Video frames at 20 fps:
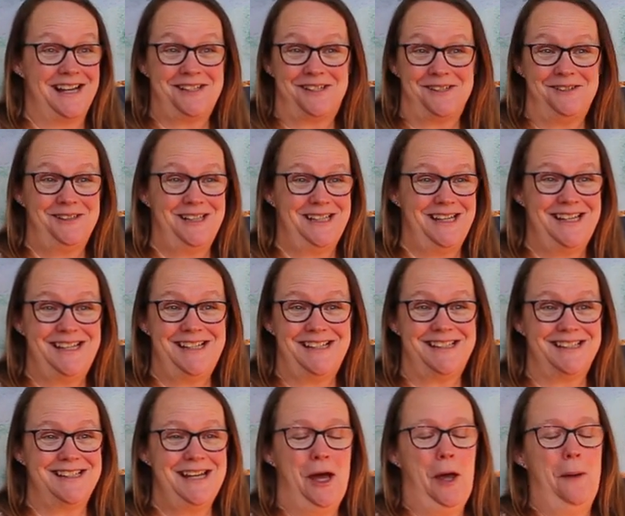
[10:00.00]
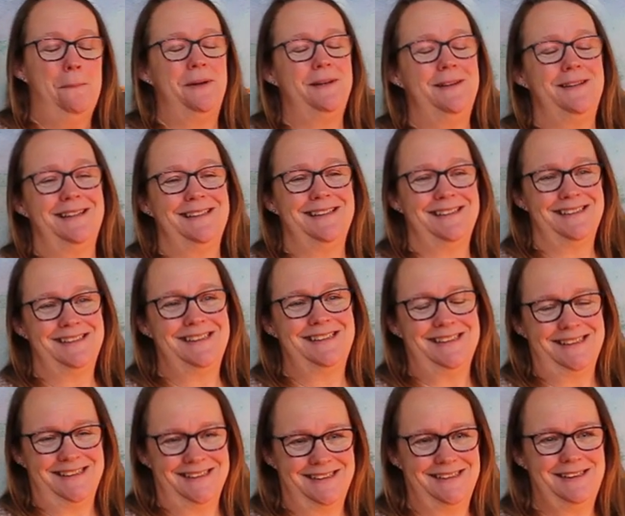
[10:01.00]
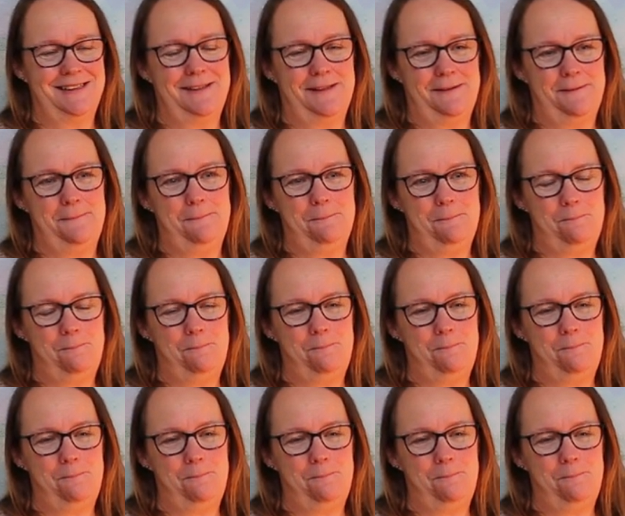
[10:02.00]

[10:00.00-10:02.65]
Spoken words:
No, we haven't, have we? Somehow. I don't know how, because we're